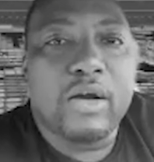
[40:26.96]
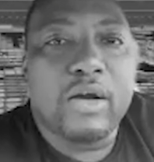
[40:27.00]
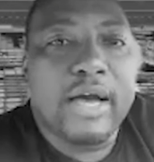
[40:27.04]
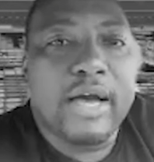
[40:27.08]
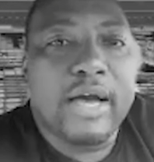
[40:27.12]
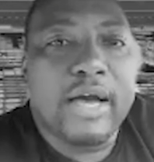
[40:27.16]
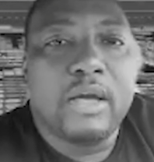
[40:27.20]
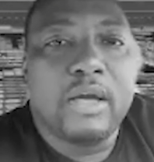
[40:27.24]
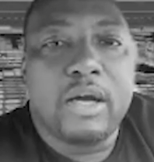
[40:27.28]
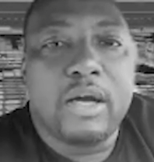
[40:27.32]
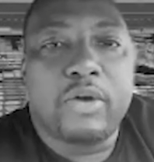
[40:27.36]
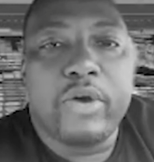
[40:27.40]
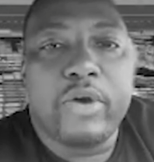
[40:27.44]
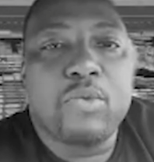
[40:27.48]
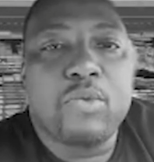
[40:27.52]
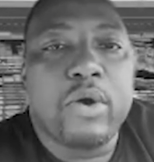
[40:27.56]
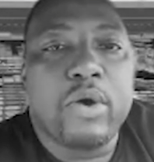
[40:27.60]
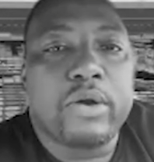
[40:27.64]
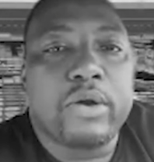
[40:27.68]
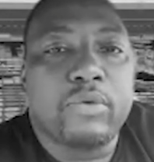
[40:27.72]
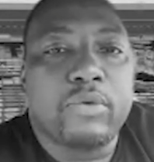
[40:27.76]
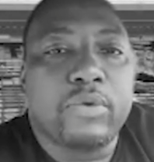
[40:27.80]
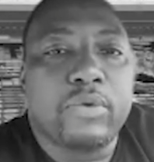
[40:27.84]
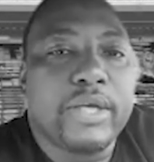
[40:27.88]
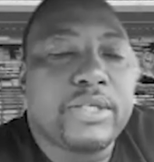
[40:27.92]
great
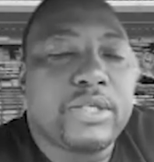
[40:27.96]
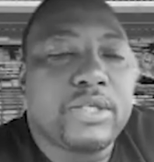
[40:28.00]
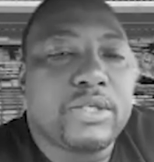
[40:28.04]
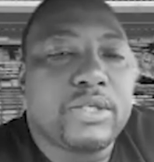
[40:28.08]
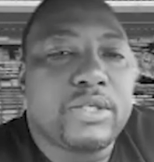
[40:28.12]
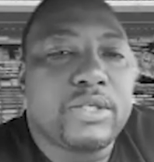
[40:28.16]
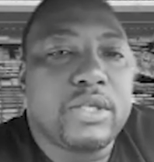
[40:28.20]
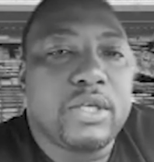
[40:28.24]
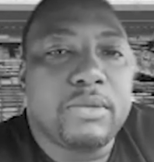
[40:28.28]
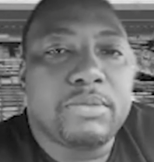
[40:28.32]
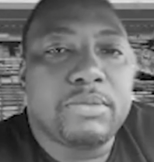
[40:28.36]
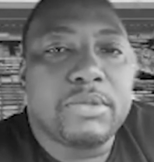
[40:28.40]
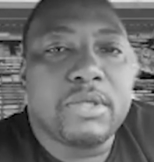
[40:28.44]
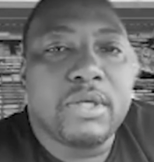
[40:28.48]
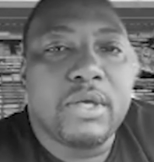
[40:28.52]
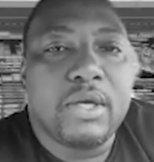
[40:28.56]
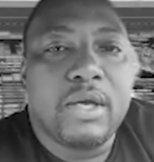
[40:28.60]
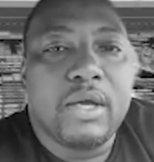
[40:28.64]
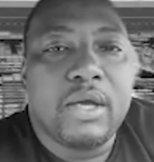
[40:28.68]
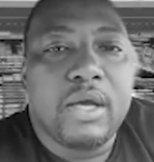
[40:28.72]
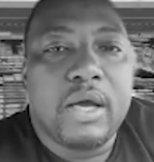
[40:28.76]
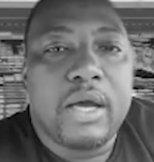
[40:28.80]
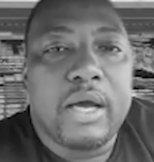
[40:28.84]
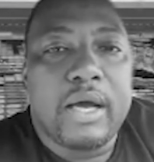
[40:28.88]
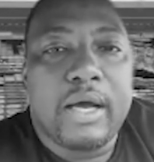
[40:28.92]
working relationships.
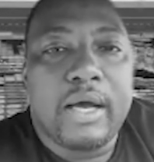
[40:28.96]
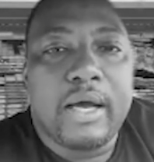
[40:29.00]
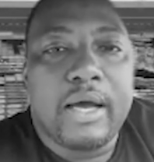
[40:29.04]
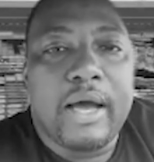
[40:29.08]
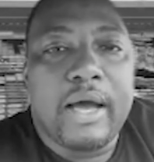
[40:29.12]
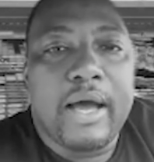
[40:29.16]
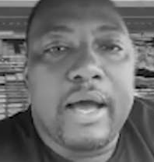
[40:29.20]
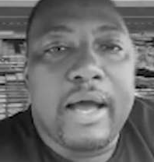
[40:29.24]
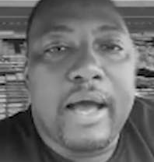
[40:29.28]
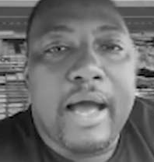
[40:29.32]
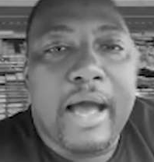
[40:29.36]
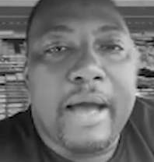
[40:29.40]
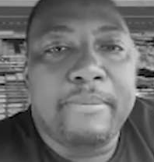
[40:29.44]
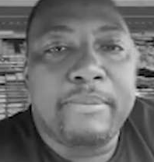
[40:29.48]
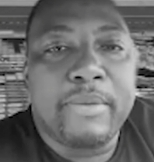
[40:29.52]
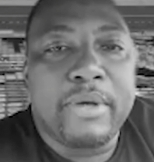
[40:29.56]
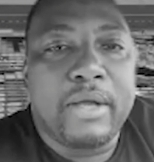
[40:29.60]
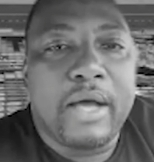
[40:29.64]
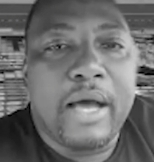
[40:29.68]
I'm